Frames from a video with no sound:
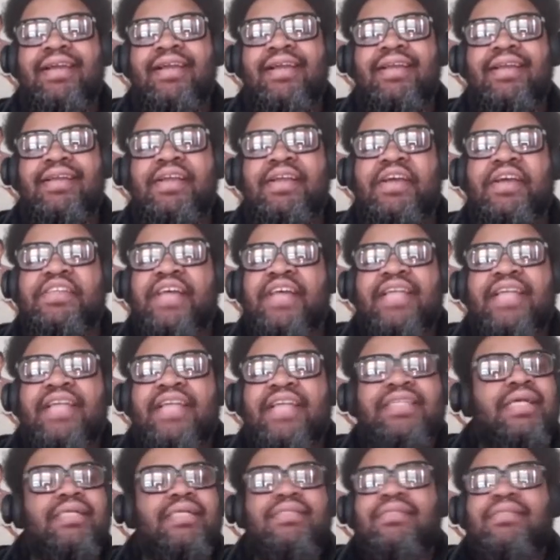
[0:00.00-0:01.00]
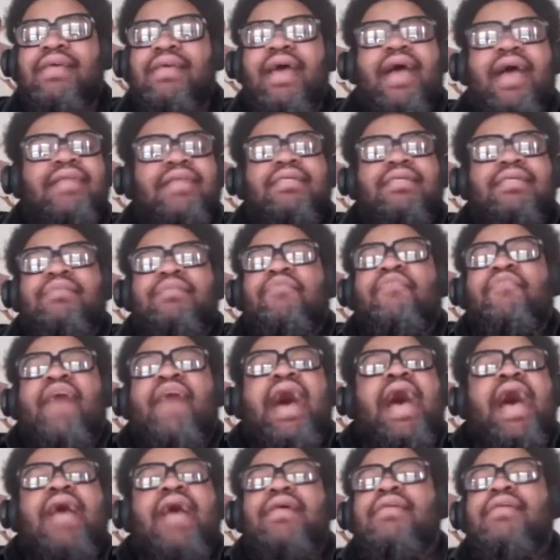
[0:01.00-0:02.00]
Yeah. Like I just I just
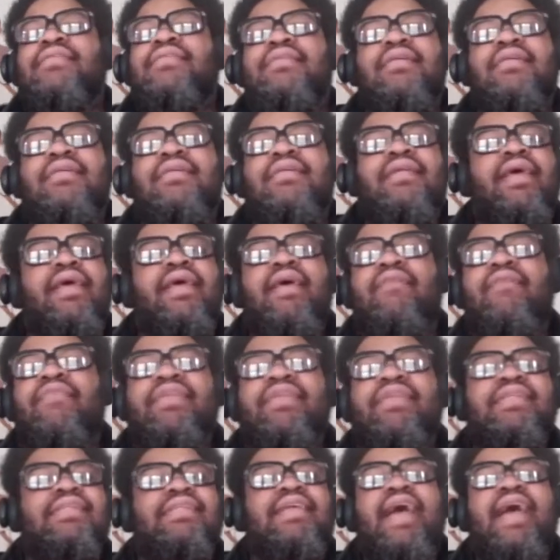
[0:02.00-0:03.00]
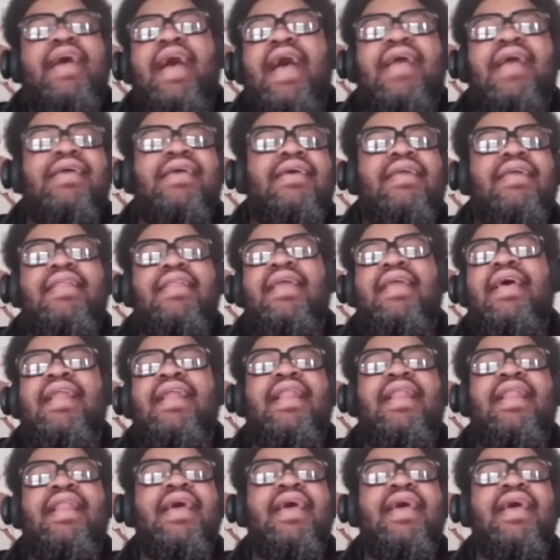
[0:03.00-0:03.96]
vibe to live and die and that